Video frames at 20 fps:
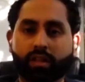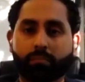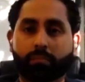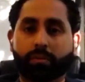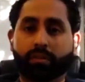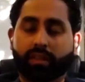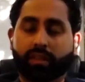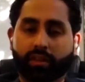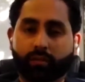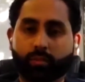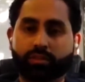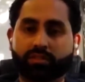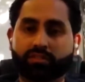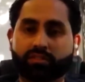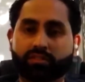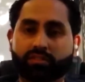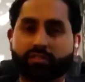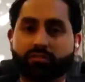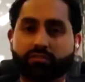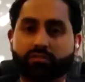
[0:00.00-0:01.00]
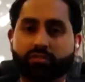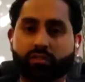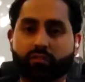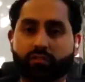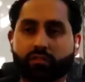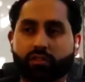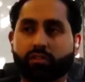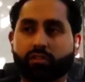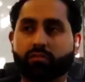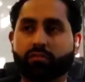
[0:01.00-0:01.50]
But like we still sort of,
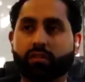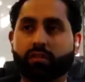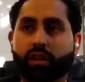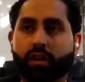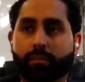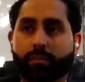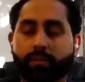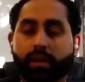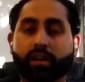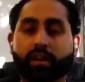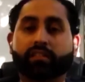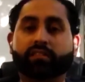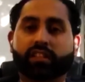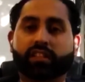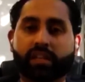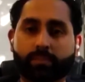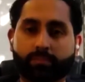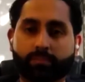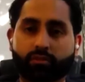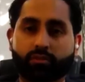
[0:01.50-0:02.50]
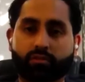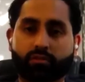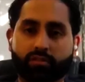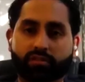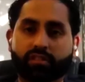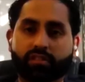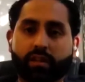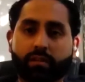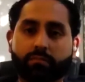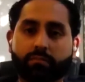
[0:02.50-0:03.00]
I guess, keep true to the
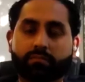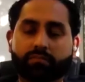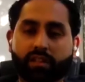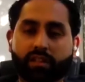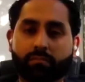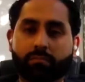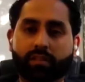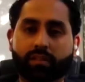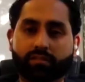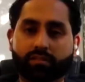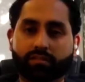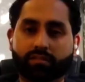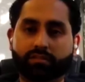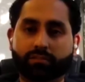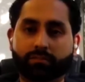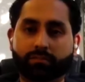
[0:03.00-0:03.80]
same message.